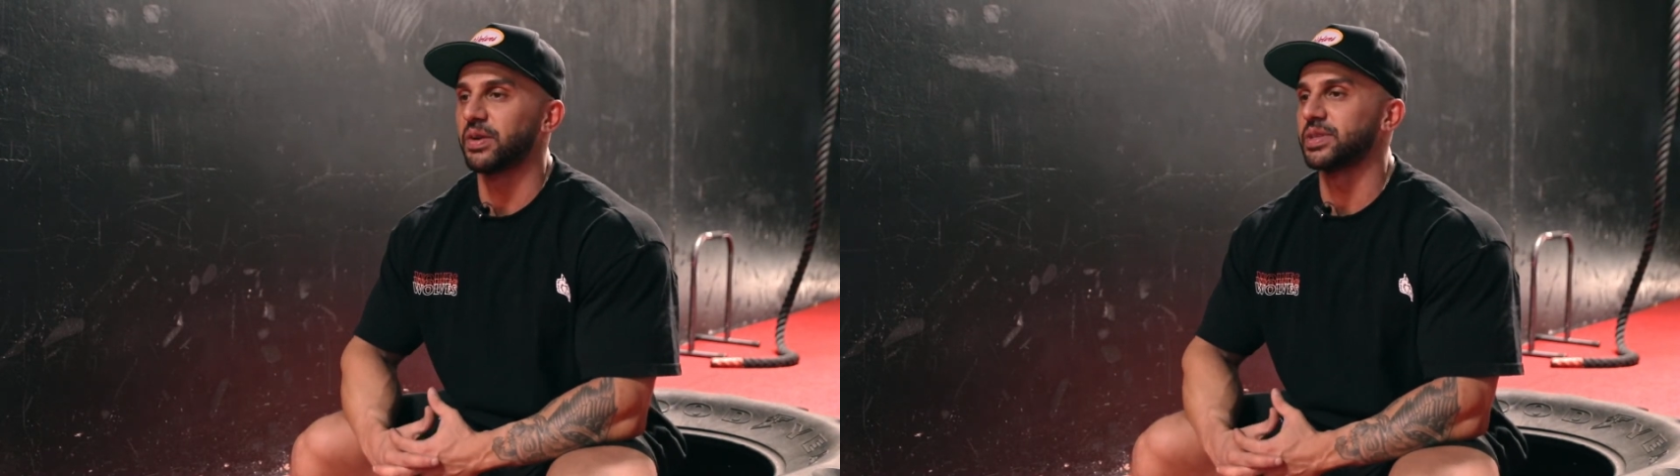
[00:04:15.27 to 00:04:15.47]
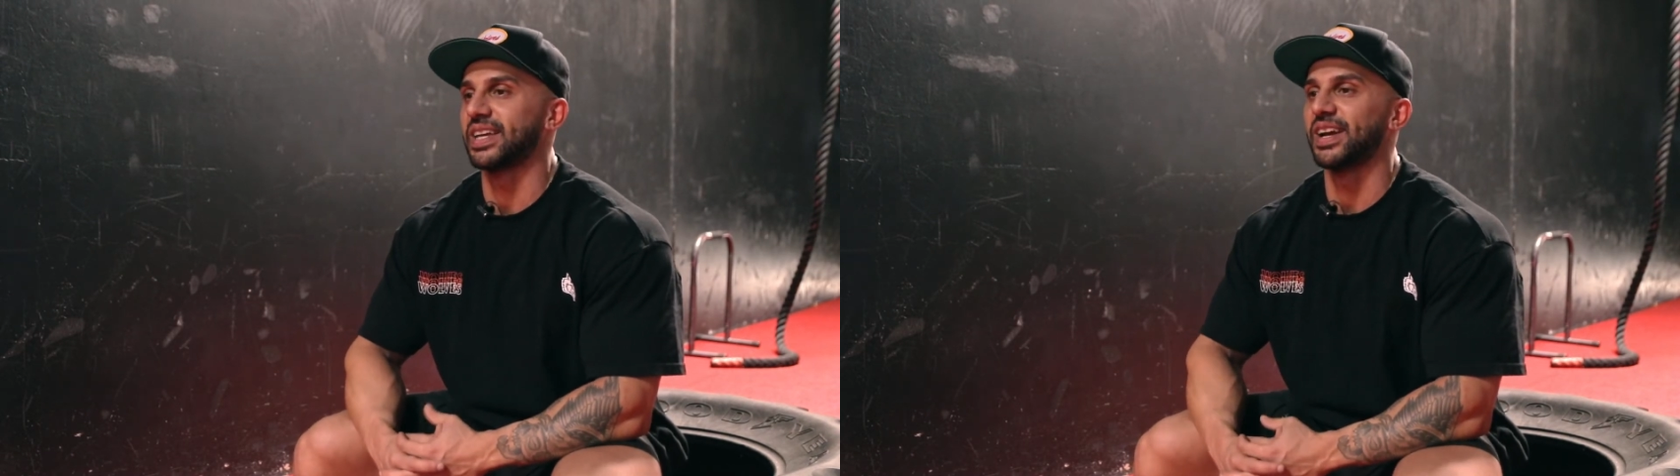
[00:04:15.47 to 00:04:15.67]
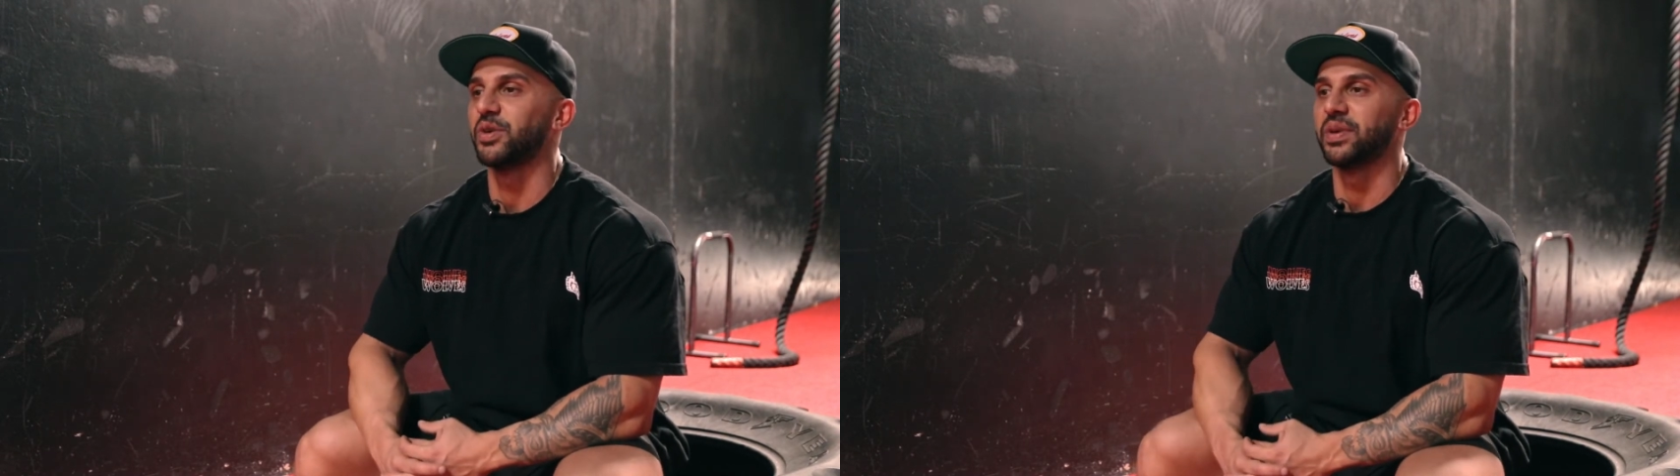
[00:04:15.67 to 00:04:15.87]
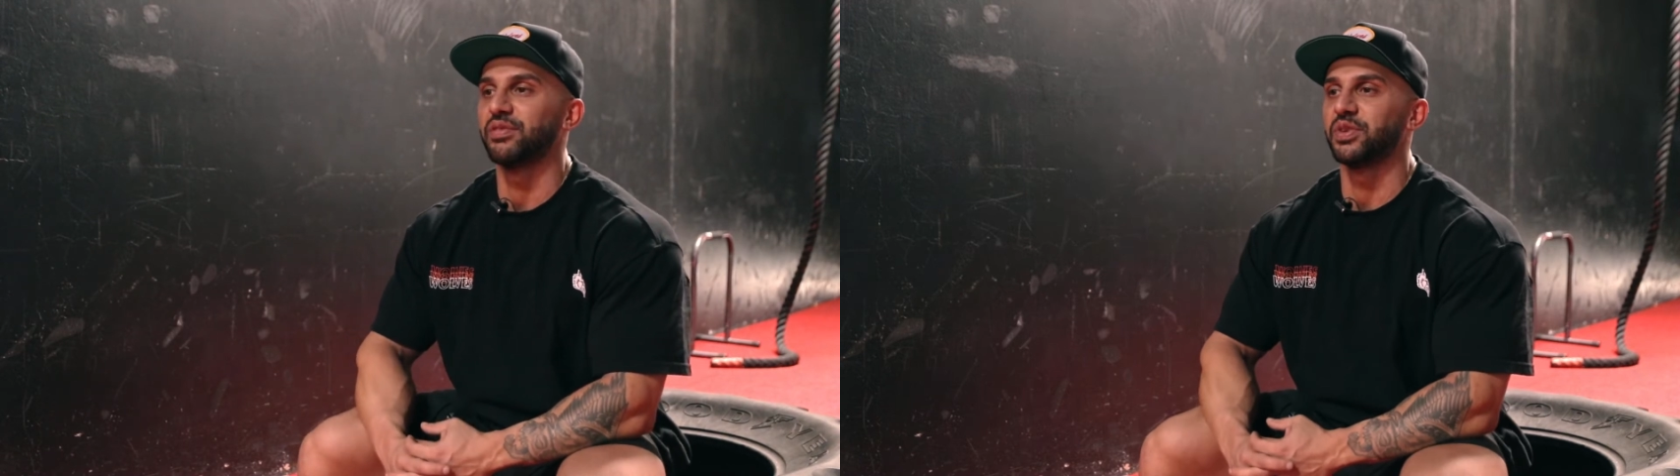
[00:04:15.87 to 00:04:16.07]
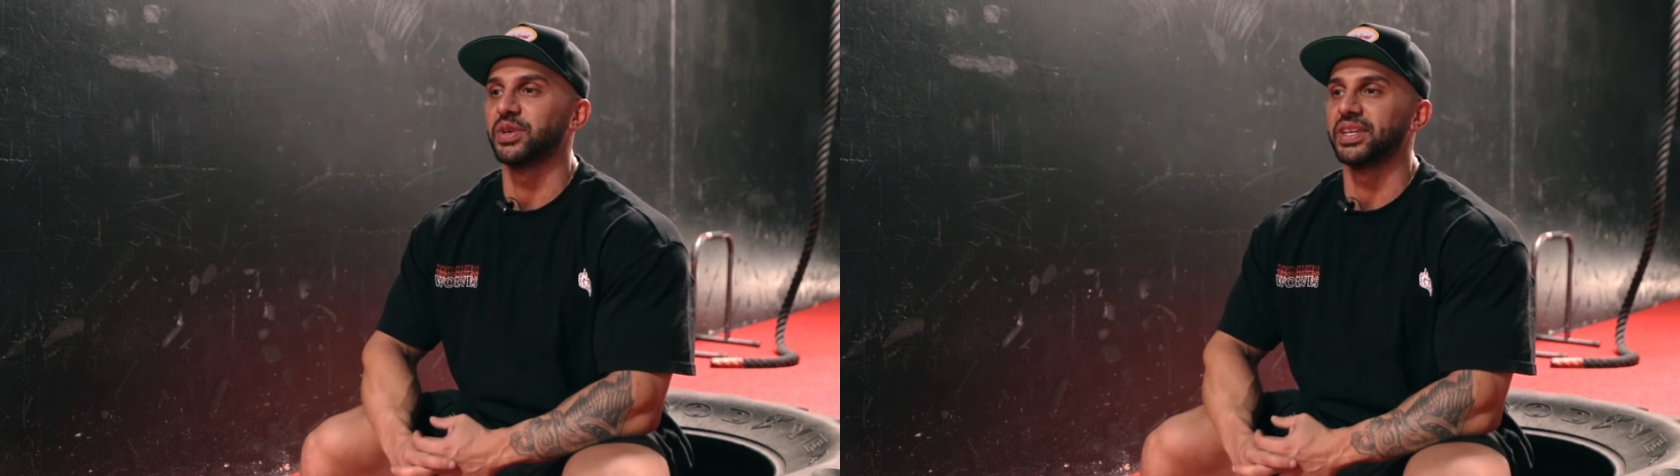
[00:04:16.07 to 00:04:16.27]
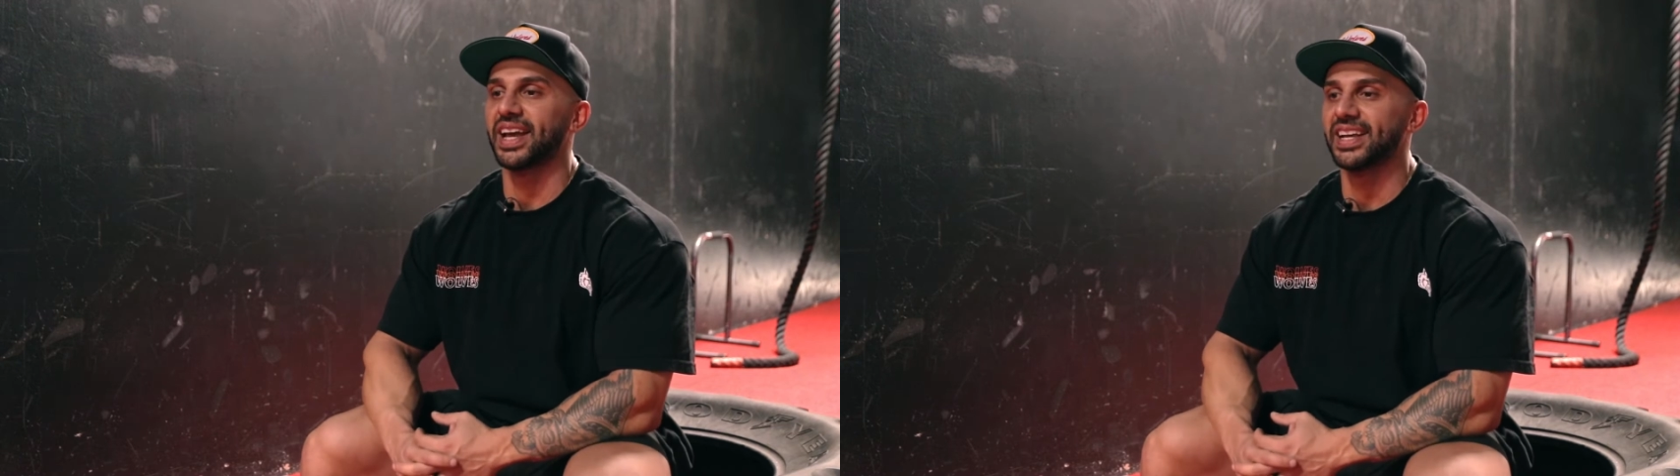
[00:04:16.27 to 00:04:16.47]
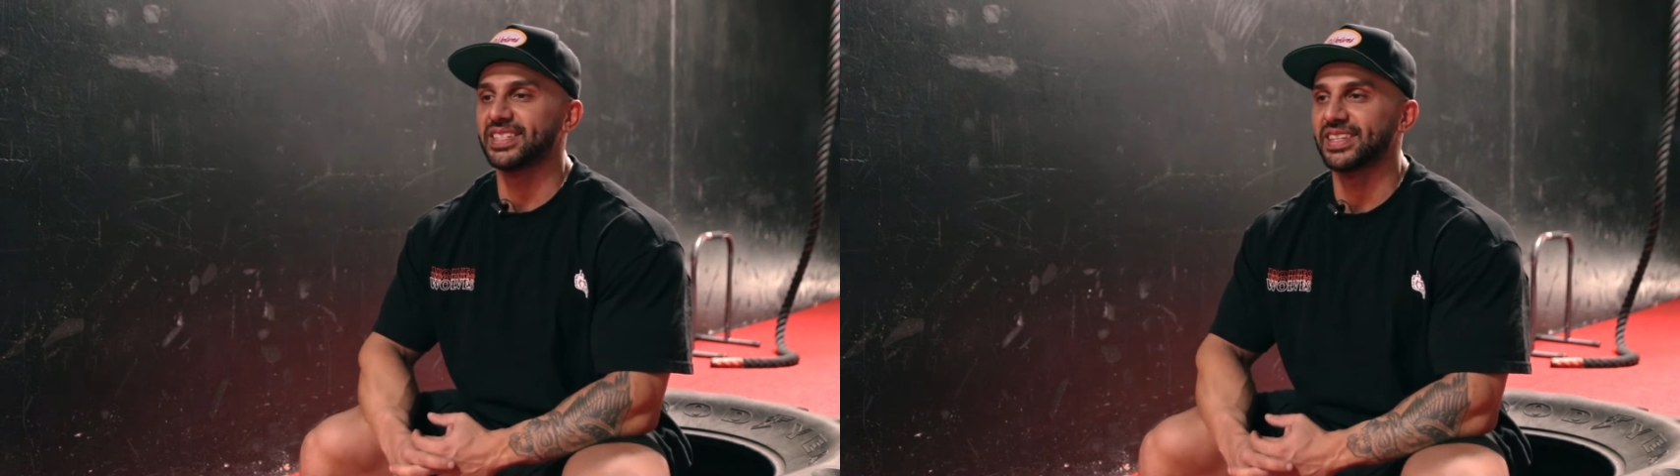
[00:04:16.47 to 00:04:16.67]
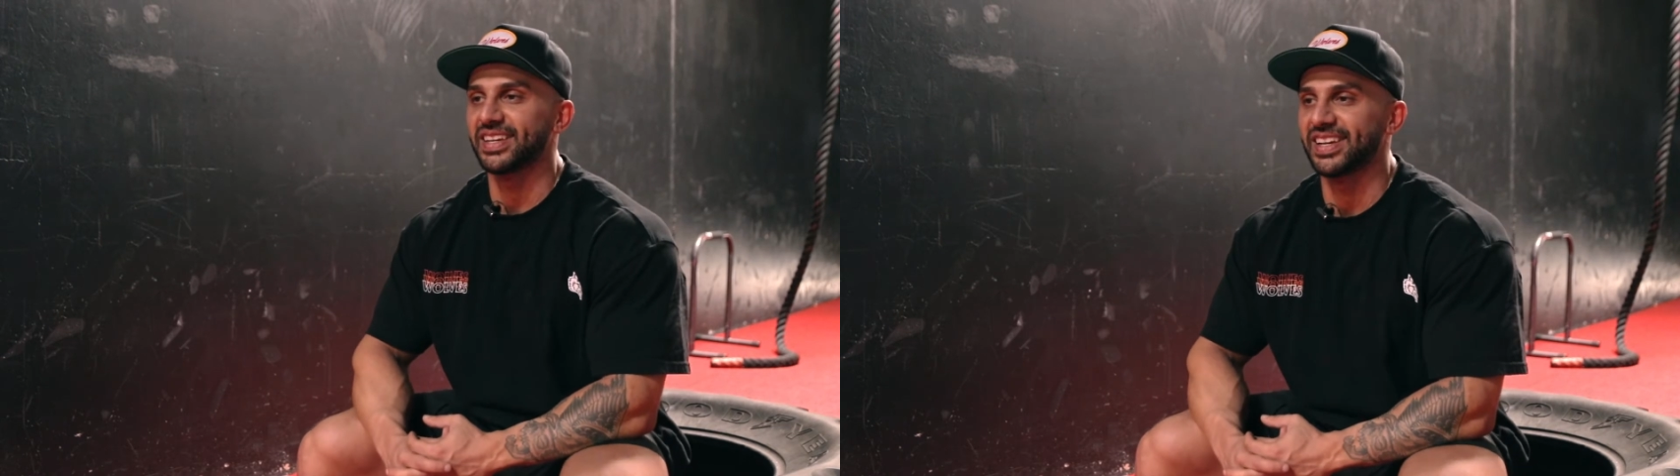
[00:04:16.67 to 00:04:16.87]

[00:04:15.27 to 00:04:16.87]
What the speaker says: I was like, "I'll pay for your gas,